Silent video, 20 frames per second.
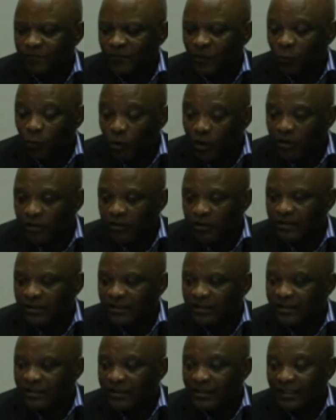work
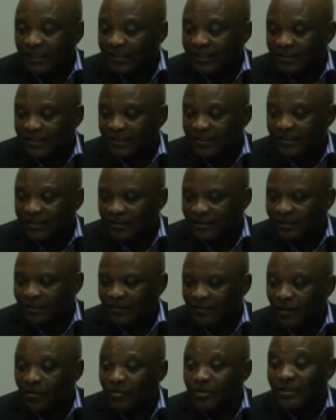in the next
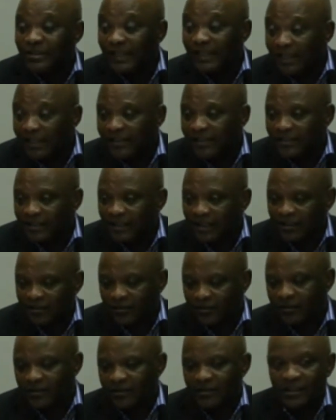coming days,
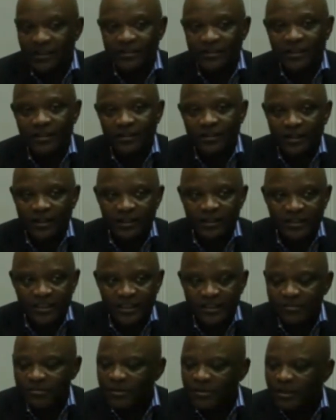actually. There's a
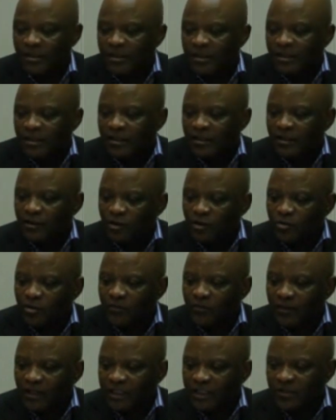team, a group
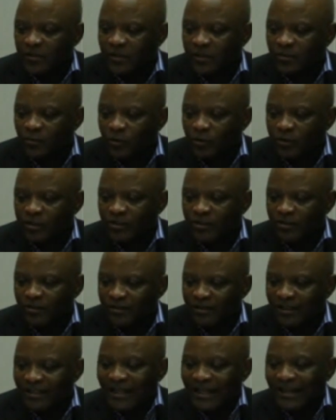of experts working
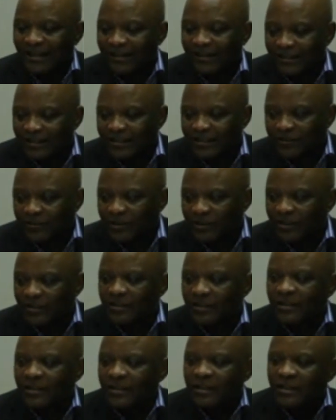on that aggressively,
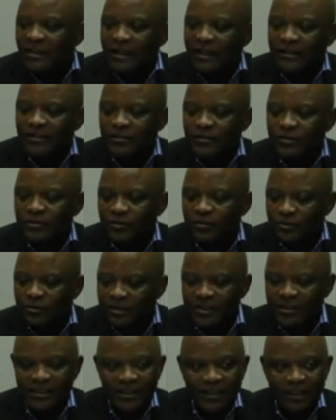and you will
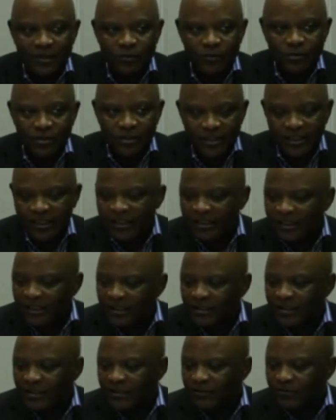see that we'll share
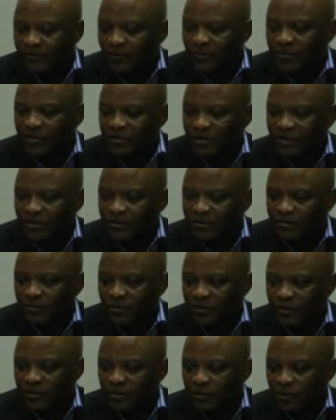that information
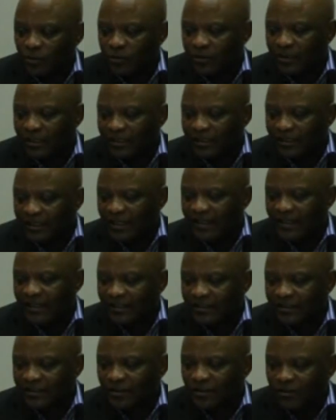with you, or that
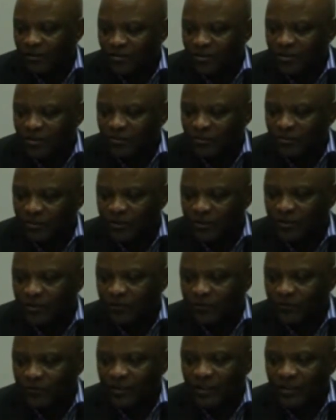guidance document with you
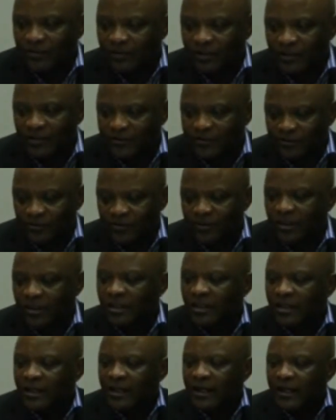very, very soon.
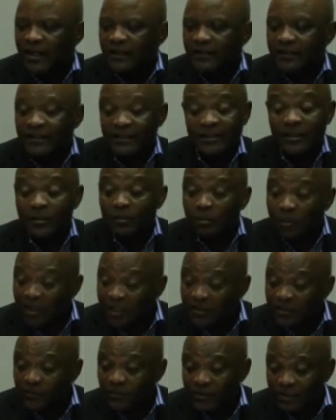There's a
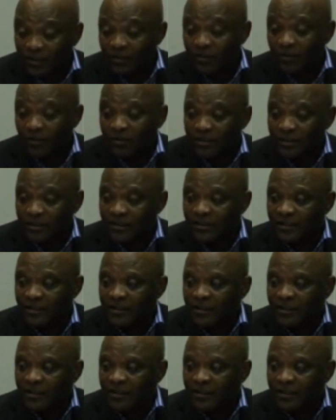place for serology